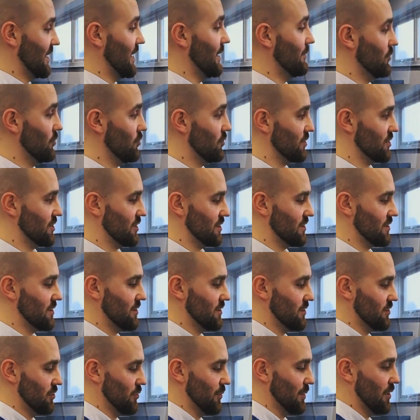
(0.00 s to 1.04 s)
mortgages
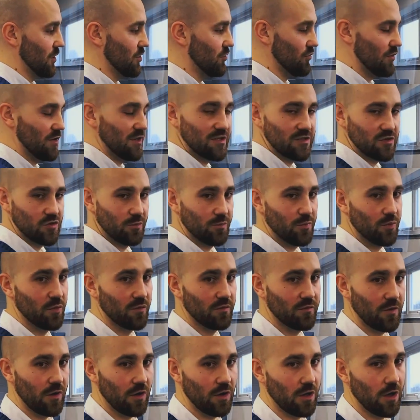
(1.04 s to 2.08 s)
to increase your
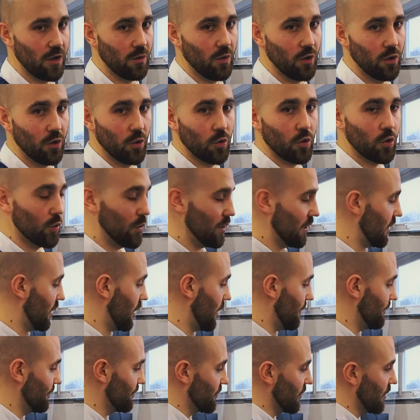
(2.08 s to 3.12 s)
portfolio a lot
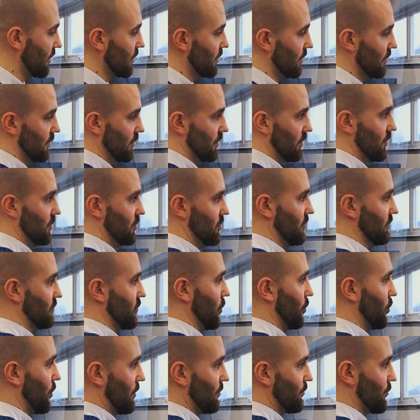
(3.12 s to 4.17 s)
quicker. You've got
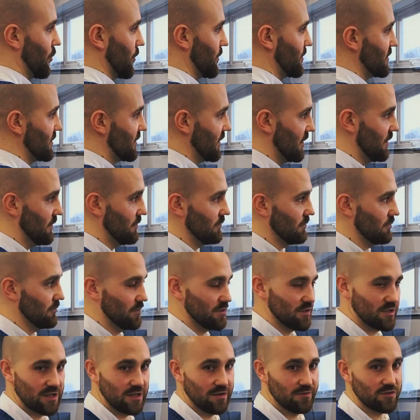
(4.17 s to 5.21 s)
1 property,
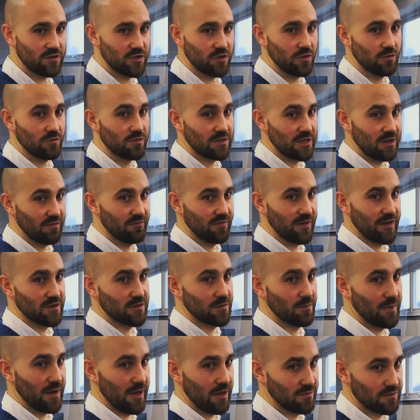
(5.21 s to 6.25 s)
which gives you
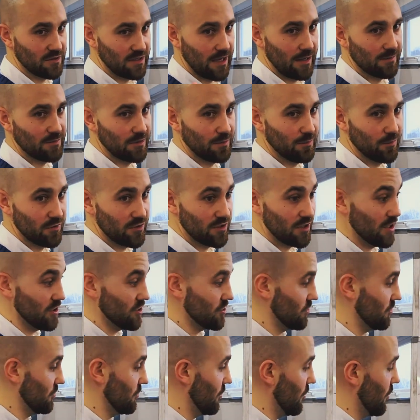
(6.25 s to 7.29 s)
£10,000 capital
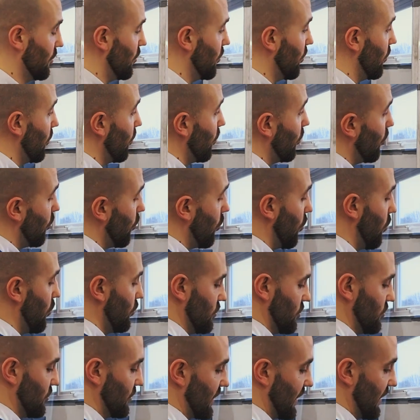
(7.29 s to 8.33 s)
depreciation, or
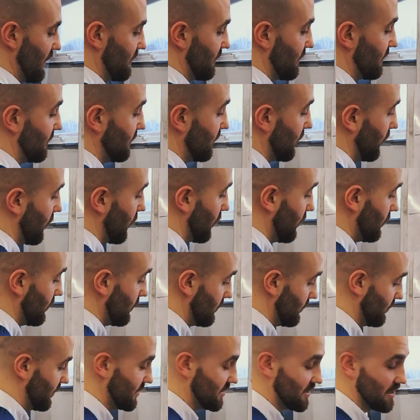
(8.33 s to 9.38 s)
you can have 4,
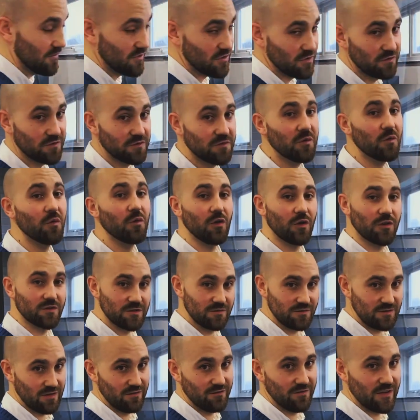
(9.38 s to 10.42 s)
which gives you 4 lots of
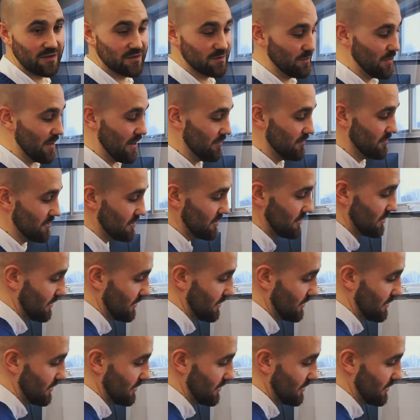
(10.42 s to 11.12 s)
£10,000,